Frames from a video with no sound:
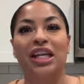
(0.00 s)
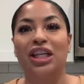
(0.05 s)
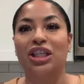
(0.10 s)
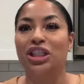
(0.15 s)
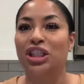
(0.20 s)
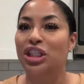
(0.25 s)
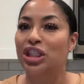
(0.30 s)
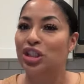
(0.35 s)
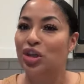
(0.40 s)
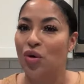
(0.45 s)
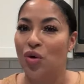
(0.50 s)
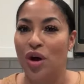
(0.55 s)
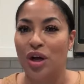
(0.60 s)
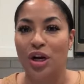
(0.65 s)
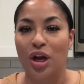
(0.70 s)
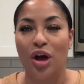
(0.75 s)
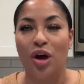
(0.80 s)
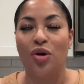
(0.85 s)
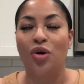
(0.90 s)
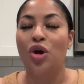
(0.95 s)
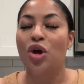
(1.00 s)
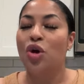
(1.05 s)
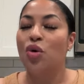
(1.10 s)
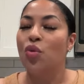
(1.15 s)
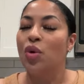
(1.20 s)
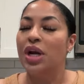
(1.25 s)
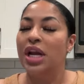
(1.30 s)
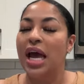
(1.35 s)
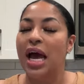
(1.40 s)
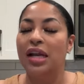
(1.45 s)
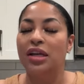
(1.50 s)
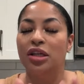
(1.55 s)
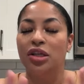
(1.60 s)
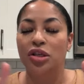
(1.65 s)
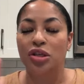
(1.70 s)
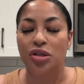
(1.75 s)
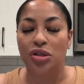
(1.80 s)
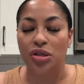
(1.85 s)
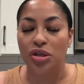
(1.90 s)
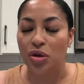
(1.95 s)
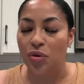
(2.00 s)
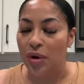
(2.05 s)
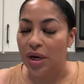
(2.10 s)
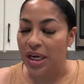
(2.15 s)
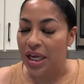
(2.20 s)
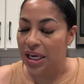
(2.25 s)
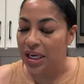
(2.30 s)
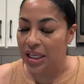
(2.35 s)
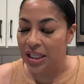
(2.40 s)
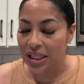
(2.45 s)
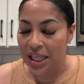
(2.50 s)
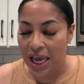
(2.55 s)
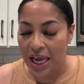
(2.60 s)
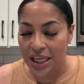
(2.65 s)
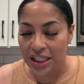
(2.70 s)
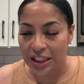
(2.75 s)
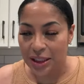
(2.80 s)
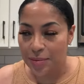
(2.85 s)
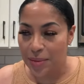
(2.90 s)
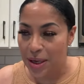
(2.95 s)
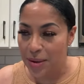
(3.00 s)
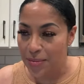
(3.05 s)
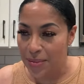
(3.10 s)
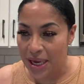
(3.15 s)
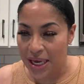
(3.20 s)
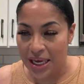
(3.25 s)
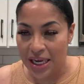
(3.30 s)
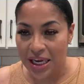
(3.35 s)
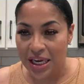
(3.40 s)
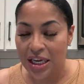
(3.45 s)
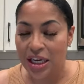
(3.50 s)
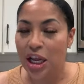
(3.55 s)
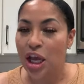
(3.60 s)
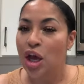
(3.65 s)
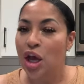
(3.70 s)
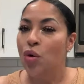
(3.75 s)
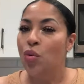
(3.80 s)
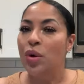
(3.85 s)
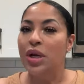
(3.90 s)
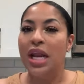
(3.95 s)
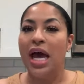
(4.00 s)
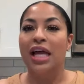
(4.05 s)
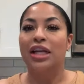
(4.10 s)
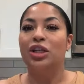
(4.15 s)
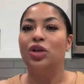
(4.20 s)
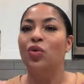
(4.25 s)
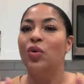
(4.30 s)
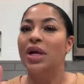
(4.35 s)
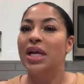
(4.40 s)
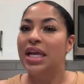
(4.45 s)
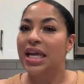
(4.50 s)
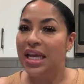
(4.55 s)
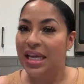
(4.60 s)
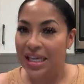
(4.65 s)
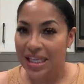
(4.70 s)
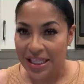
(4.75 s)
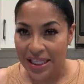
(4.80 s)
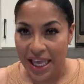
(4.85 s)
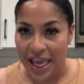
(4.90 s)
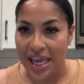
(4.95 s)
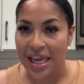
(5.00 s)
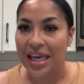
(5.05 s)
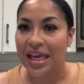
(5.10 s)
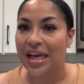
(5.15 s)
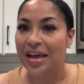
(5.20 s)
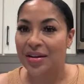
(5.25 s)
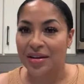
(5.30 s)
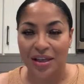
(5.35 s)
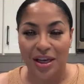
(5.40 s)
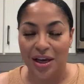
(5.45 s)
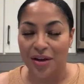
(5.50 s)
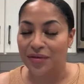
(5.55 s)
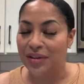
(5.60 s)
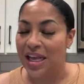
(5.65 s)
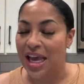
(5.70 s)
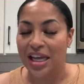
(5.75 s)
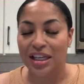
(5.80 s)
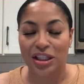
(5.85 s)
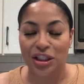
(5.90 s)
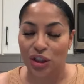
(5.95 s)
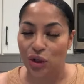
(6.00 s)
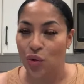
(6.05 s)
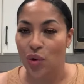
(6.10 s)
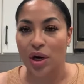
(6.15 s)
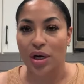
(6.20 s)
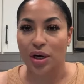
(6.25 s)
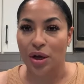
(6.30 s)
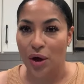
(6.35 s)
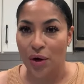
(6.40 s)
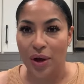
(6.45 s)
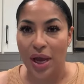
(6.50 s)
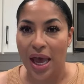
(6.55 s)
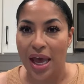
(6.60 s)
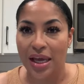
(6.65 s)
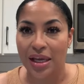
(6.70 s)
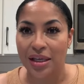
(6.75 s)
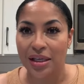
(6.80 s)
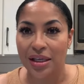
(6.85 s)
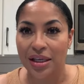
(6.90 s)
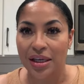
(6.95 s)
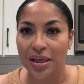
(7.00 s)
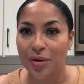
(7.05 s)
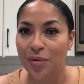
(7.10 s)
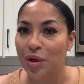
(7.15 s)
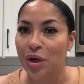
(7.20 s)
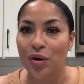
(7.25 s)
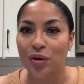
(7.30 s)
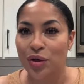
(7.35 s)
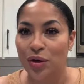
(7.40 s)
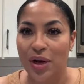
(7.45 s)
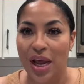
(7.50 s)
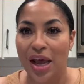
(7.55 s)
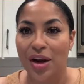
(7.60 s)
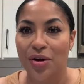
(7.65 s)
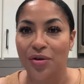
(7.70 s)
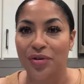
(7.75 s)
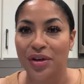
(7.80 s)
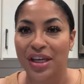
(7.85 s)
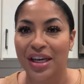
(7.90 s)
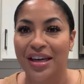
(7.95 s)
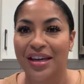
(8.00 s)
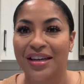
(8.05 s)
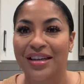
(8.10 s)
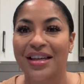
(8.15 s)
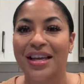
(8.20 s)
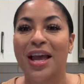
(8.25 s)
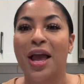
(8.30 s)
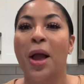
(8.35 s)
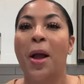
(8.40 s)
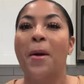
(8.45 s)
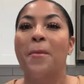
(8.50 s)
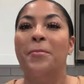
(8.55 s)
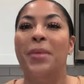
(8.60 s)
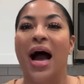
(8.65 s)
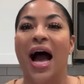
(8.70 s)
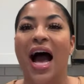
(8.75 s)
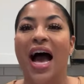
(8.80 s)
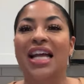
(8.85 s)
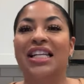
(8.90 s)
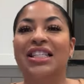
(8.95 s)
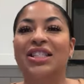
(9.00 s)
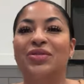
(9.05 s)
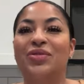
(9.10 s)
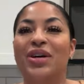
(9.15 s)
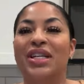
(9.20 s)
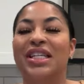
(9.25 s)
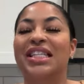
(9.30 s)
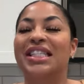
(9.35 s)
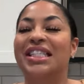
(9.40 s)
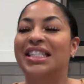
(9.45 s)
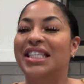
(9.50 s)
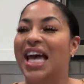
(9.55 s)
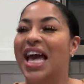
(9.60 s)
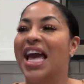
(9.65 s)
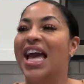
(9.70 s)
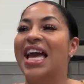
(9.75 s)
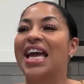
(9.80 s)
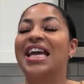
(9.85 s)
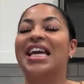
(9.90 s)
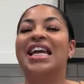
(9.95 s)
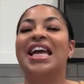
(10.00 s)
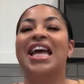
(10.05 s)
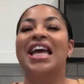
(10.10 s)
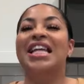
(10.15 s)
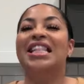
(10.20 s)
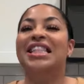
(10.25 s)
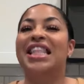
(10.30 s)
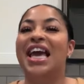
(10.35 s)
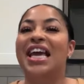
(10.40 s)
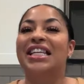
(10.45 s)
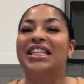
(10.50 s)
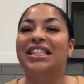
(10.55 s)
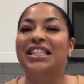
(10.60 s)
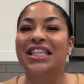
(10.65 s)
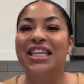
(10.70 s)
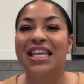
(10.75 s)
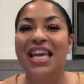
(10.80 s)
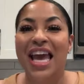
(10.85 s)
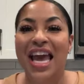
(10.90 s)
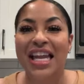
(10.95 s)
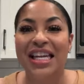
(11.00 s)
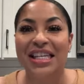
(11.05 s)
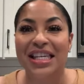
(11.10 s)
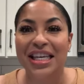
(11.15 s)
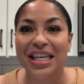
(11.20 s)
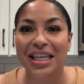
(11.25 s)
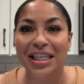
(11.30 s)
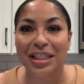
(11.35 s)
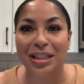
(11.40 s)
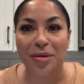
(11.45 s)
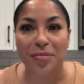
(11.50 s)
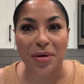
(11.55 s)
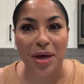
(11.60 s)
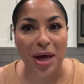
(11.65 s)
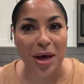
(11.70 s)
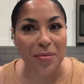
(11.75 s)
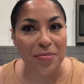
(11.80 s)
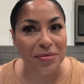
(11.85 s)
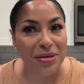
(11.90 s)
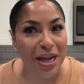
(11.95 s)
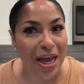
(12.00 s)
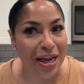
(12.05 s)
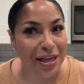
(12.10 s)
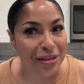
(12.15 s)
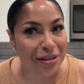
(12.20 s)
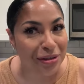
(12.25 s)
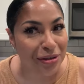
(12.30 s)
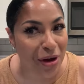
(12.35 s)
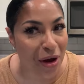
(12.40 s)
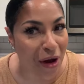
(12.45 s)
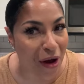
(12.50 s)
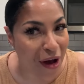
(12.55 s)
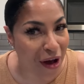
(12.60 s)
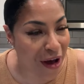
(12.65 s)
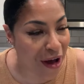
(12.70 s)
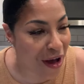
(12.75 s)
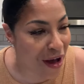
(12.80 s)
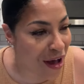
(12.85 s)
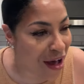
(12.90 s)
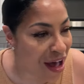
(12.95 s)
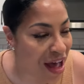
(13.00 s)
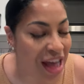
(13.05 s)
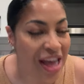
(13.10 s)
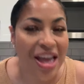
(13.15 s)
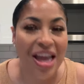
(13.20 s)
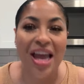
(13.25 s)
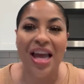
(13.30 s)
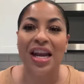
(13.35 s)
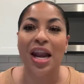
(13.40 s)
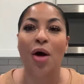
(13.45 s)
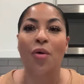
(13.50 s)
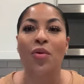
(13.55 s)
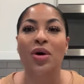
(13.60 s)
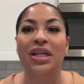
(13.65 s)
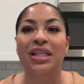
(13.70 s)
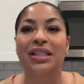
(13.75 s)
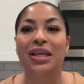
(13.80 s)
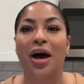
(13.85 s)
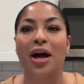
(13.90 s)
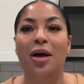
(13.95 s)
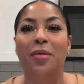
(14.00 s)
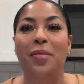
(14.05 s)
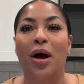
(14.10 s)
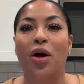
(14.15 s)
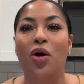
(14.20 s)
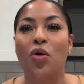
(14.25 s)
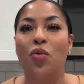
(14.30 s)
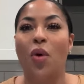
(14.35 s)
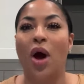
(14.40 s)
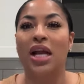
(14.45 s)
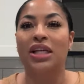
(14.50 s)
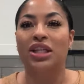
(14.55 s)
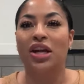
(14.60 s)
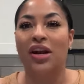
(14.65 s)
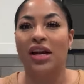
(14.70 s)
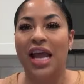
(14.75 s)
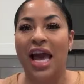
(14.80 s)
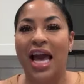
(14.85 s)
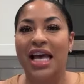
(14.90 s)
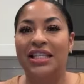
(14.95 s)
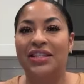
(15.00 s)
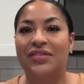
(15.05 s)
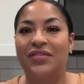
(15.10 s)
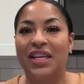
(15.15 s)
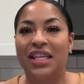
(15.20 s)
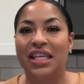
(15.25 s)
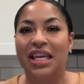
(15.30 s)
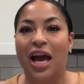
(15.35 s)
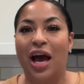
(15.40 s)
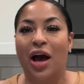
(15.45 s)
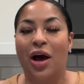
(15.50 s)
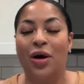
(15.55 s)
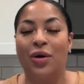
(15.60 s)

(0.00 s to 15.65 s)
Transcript: that she's going on. We're not doing anything to be mean. We're not doing anything of that sort, okay? We don't do that over here. But I just wanted to say that she had did some updates, y'all. And I want to talk about who watched her last video.